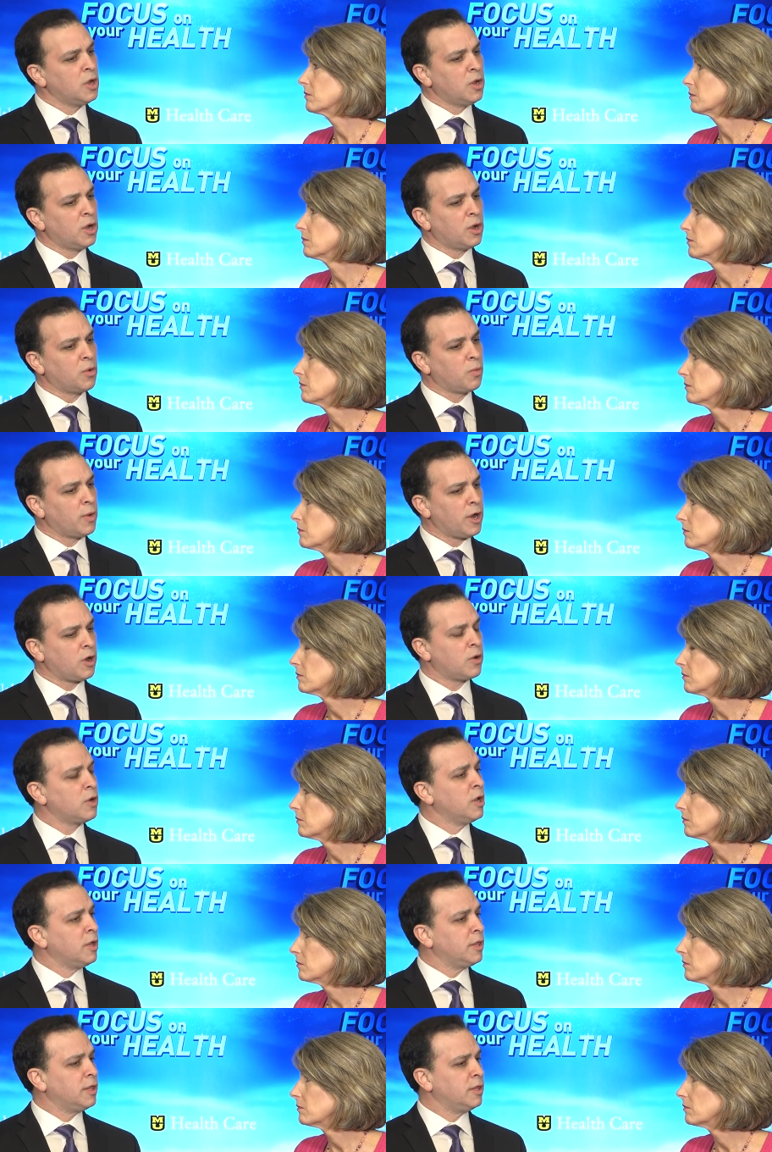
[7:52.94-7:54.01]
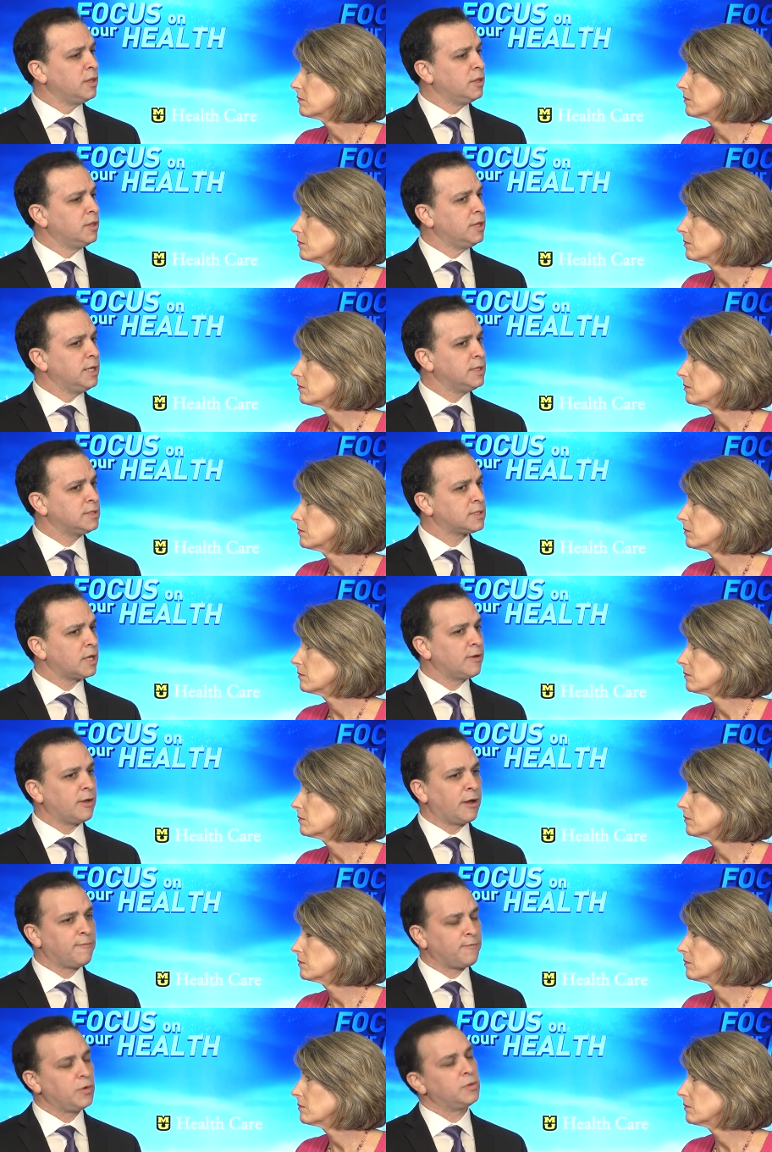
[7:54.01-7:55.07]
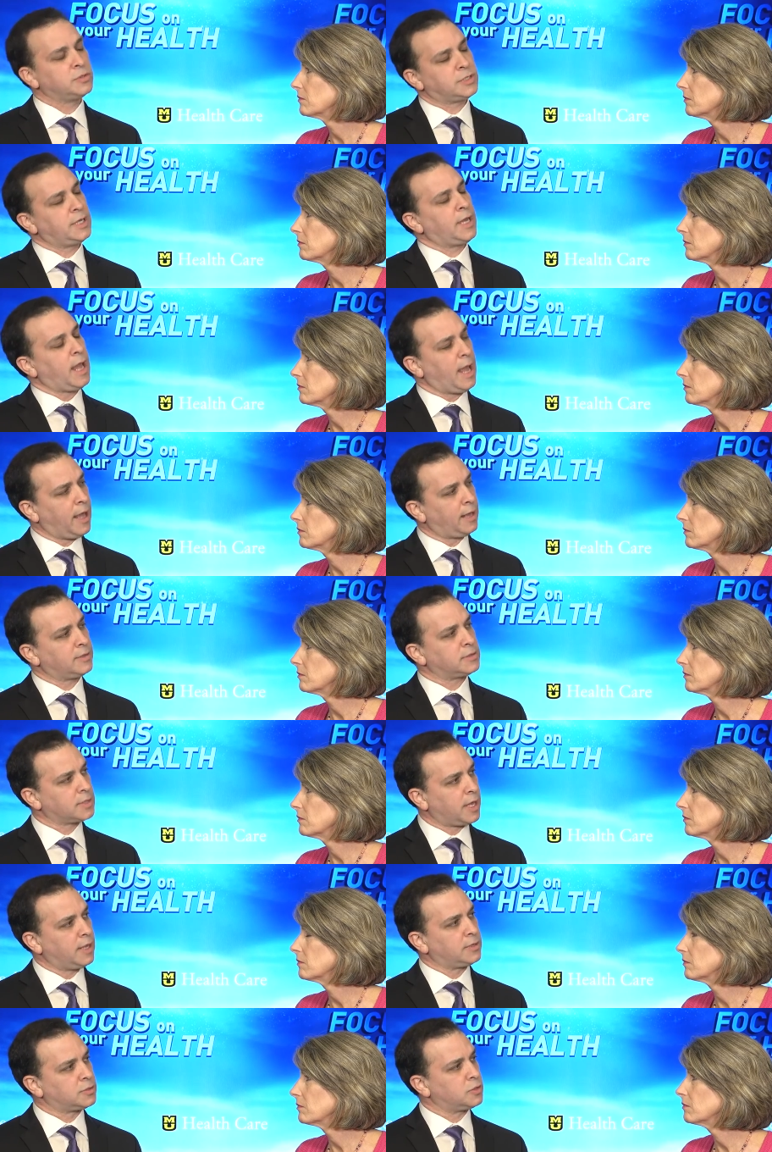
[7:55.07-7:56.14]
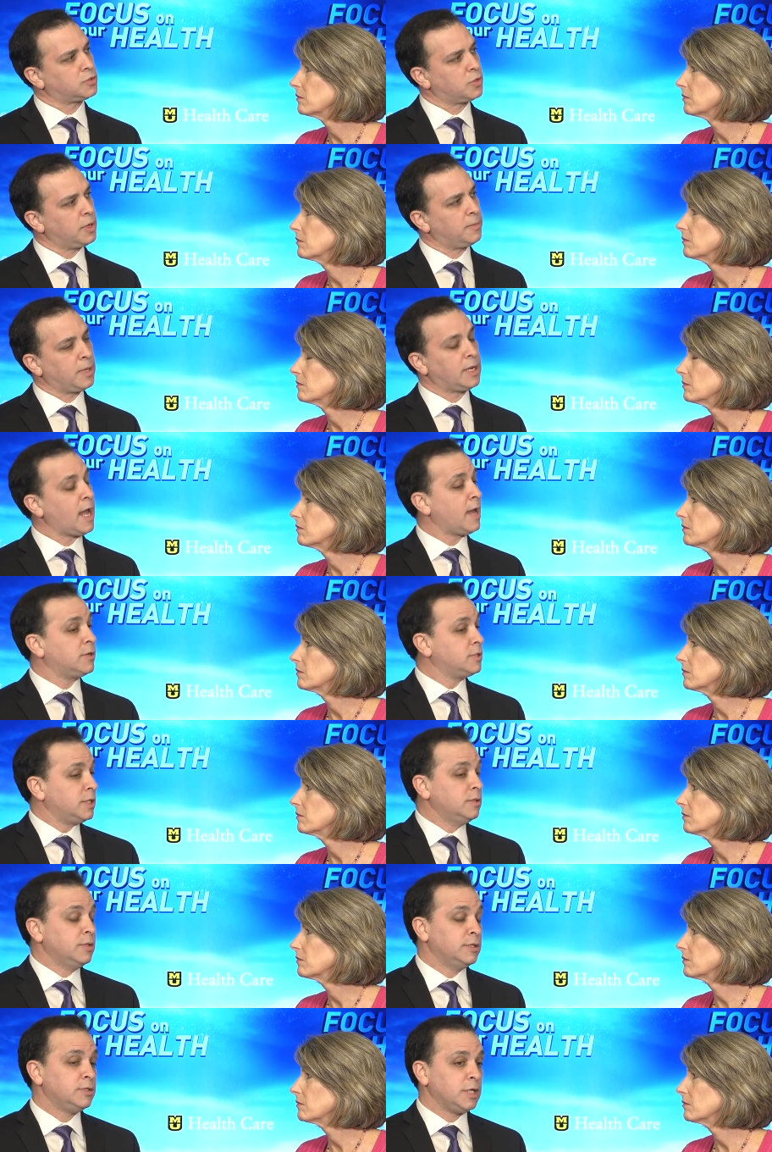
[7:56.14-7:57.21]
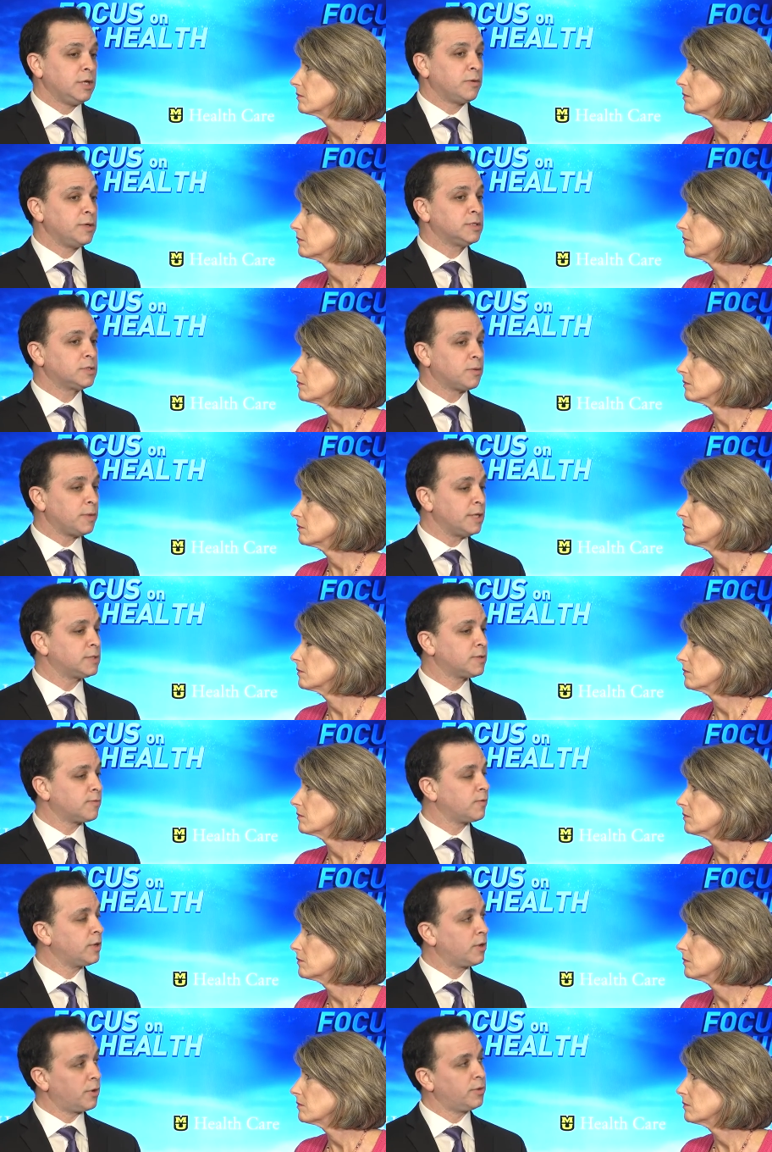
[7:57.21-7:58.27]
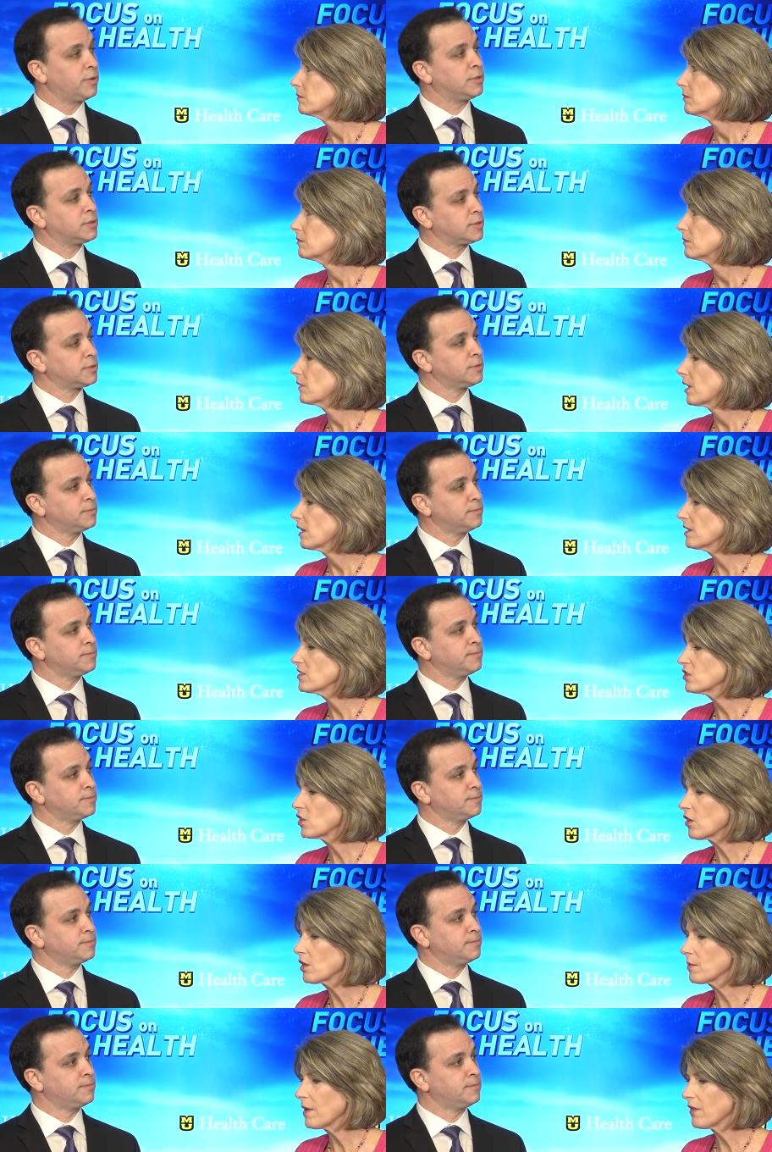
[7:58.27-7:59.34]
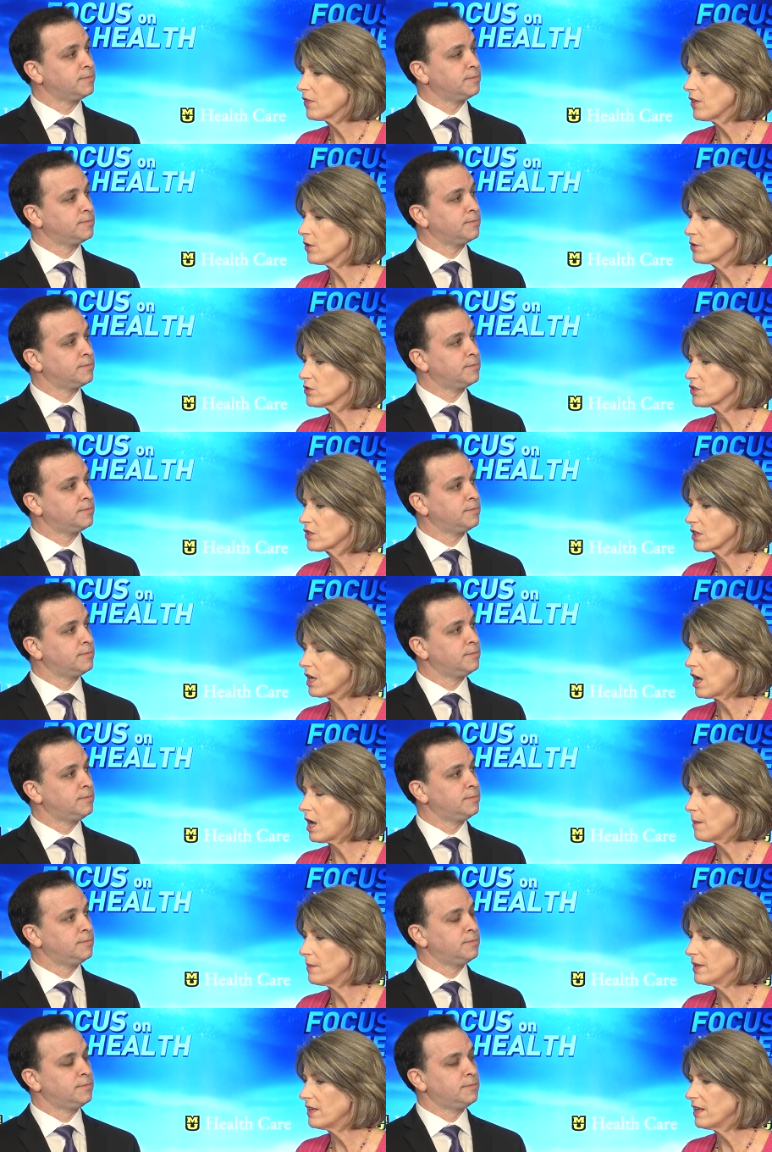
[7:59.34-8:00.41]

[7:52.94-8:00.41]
Speaker 1: uh, where these uh, foods enhance cancer treatment and de decrease the rates of recurrence.
Speaker 2: Let's talk about those common